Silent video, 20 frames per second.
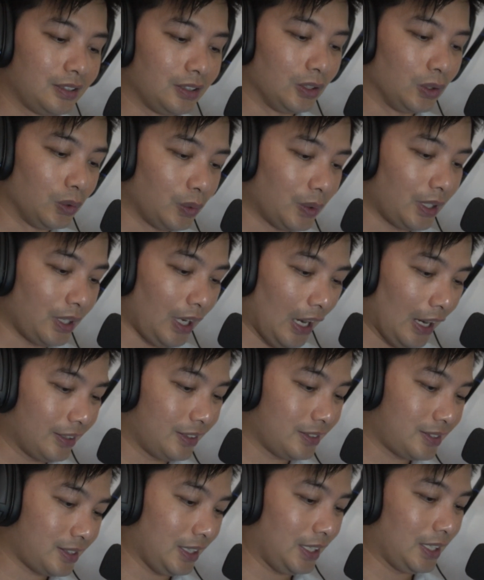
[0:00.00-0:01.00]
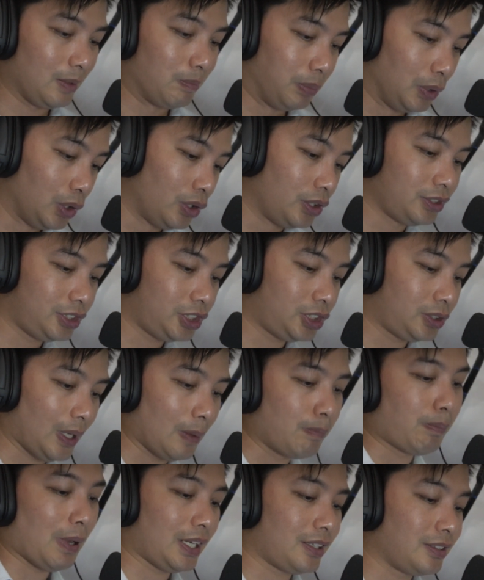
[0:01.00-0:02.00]
the lure and it's getting blown
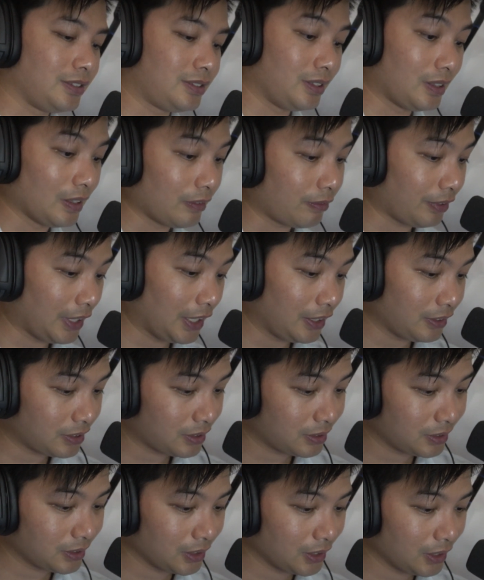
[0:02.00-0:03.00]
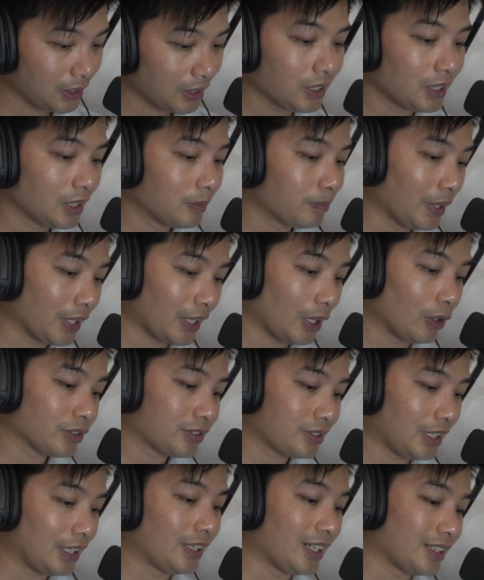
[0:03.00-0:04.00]
straight back into their face. But I would
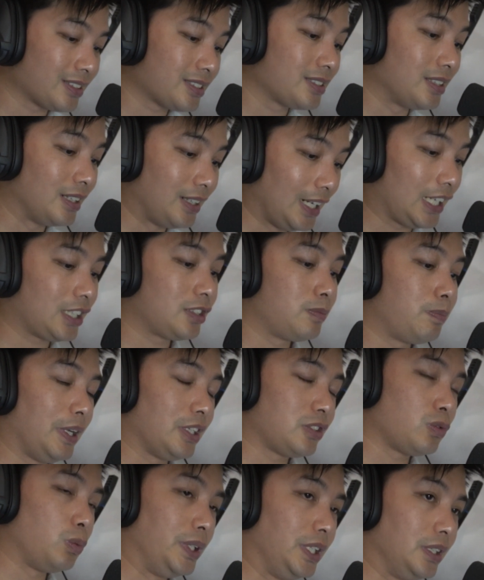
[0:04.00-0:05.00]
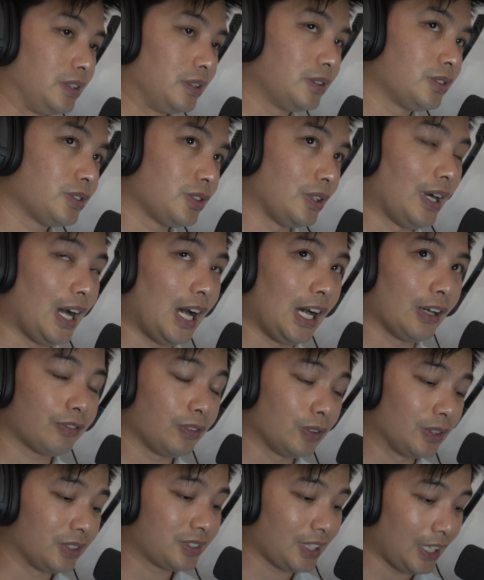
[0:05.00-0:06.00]
say that's the next best wind. So
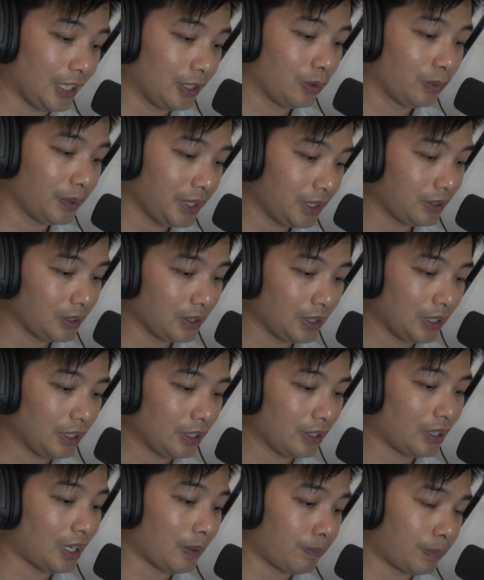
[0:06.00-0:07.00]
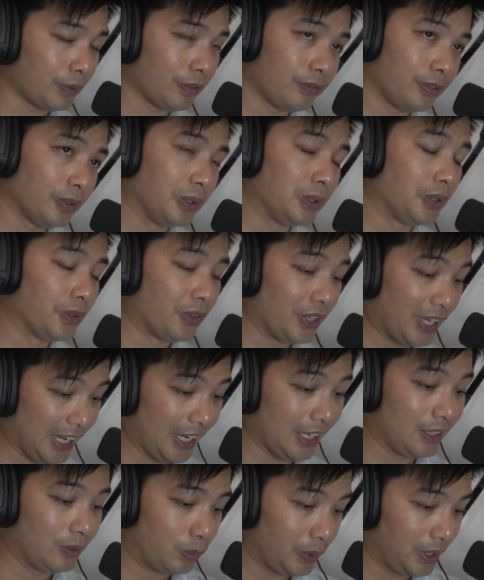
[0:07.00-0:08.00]
after a tailwind, I prefer the
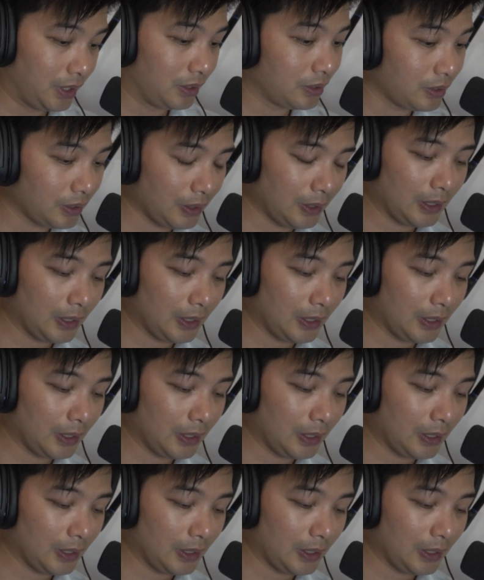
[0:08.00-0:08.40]
headwind.